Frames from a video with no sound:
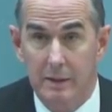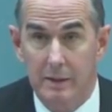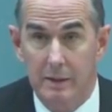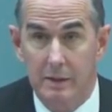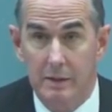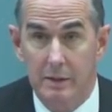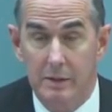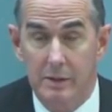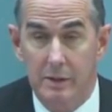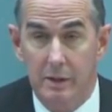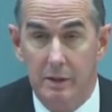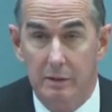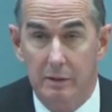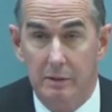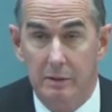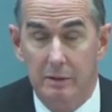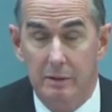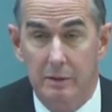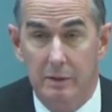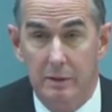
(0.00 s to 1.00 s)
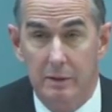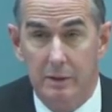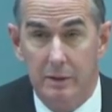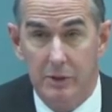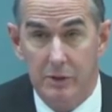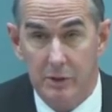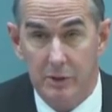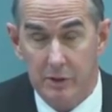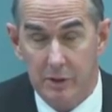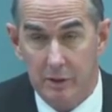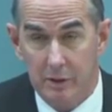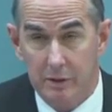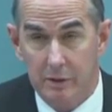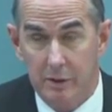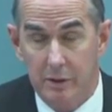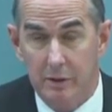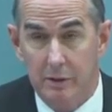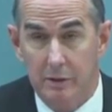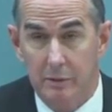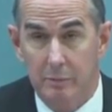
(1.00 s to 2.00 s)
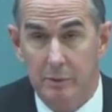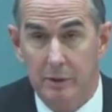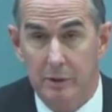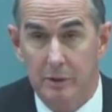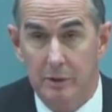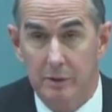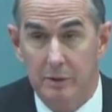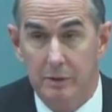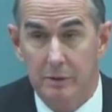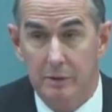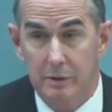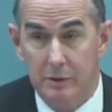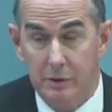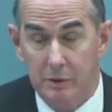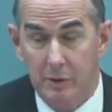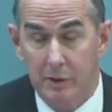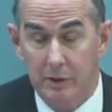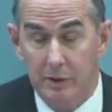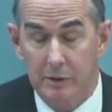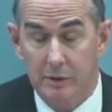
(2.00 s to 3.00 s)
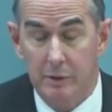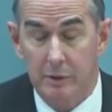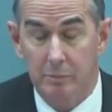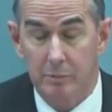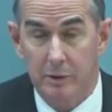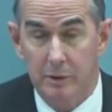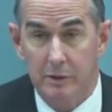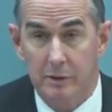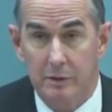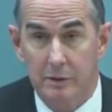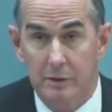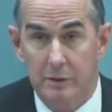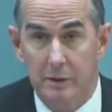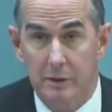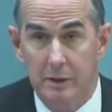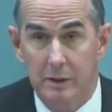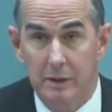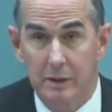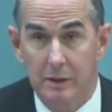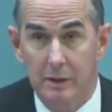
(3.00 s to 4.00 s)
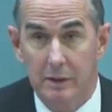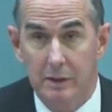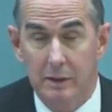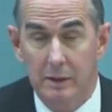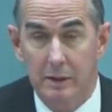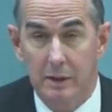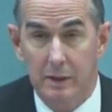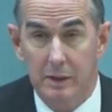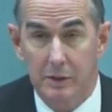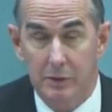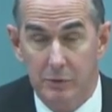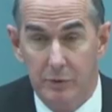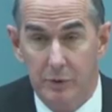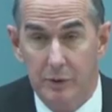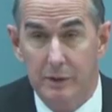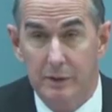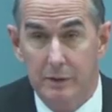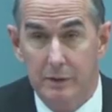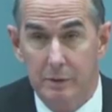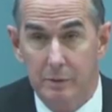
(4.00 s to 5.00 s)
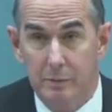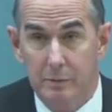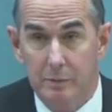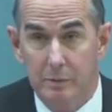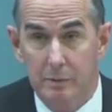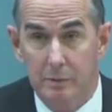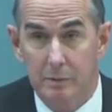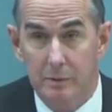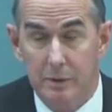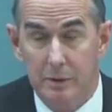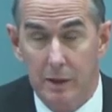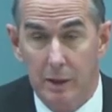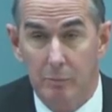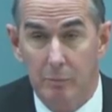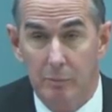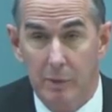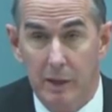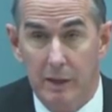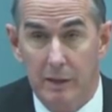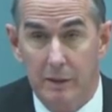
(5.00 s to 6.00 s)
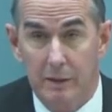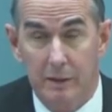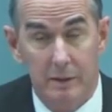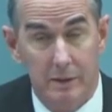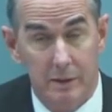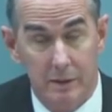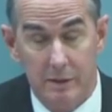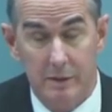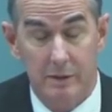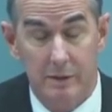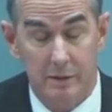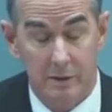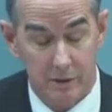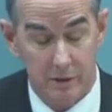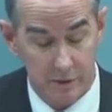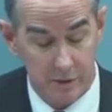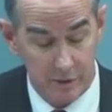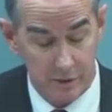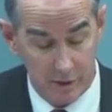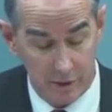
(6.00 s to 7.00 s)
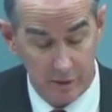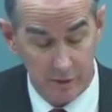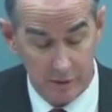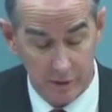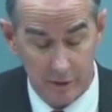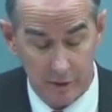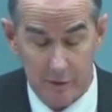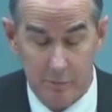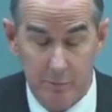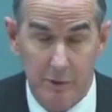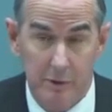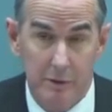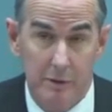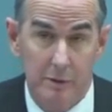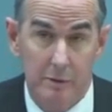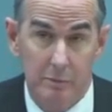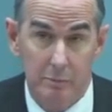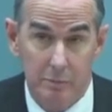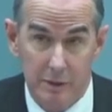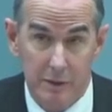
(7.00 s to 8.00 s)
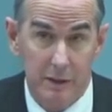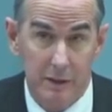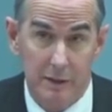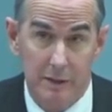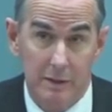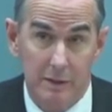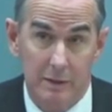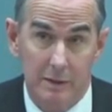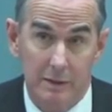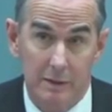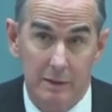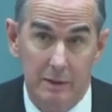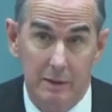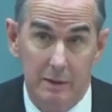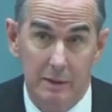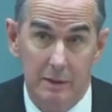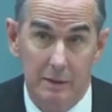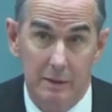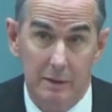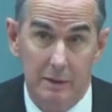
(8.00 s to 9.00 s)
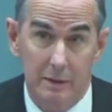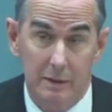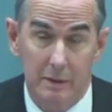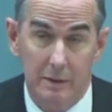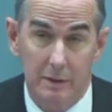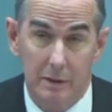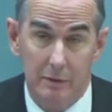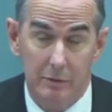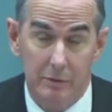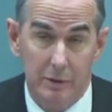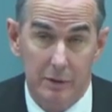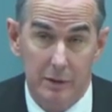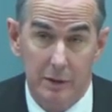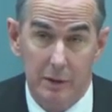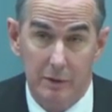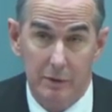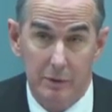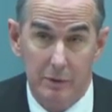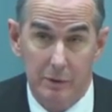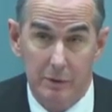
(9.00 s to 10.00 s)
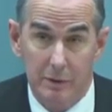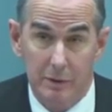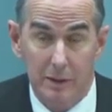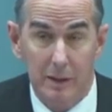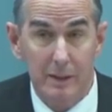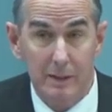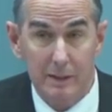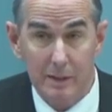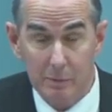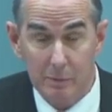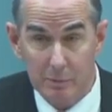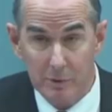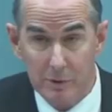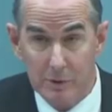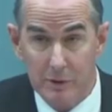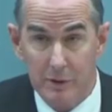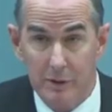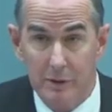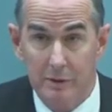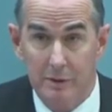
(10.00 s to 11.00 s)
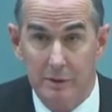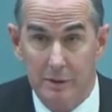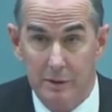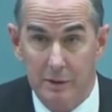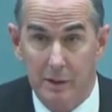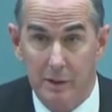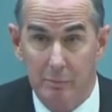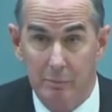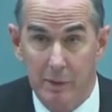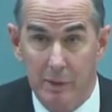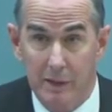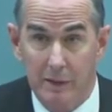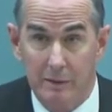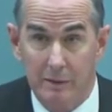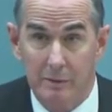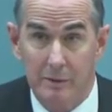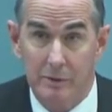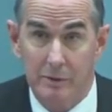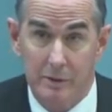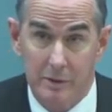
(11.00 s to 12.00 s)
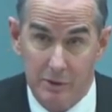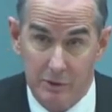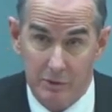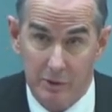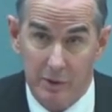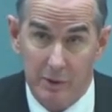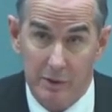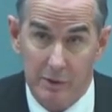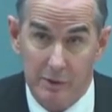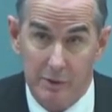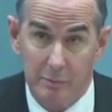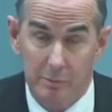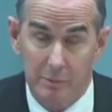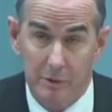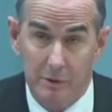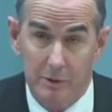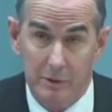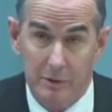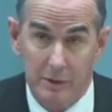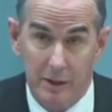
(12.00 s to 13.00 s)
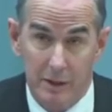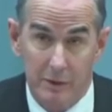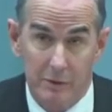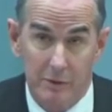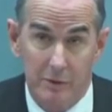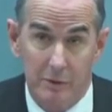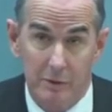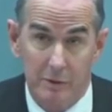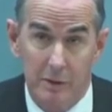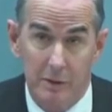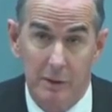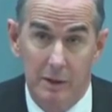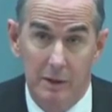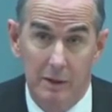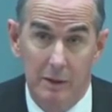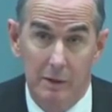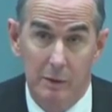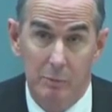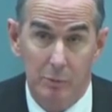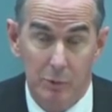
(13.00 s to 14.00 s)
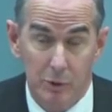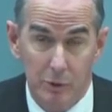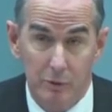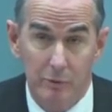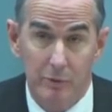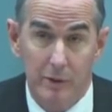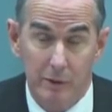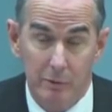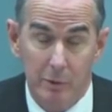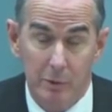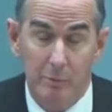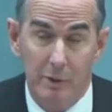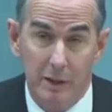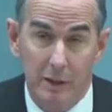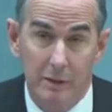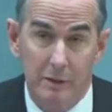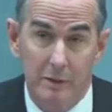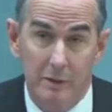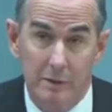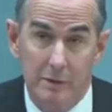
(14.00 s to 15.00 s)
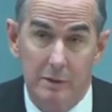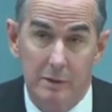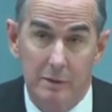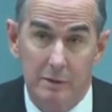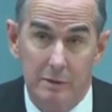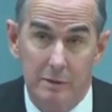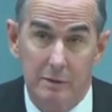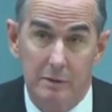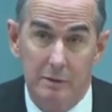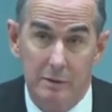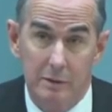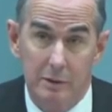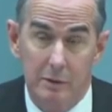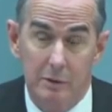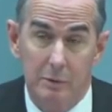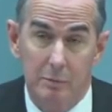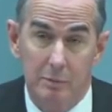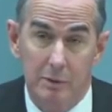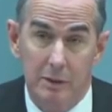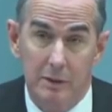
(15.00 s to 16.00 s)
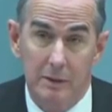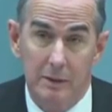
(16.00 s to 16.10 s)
So a disassociated person, a disfellowshipped person, is free to come back. A disassociated person particularly, they don't have to go through a lengthy procedure to come back, whereas a disfellowshipped person has to prove their repentance suitably.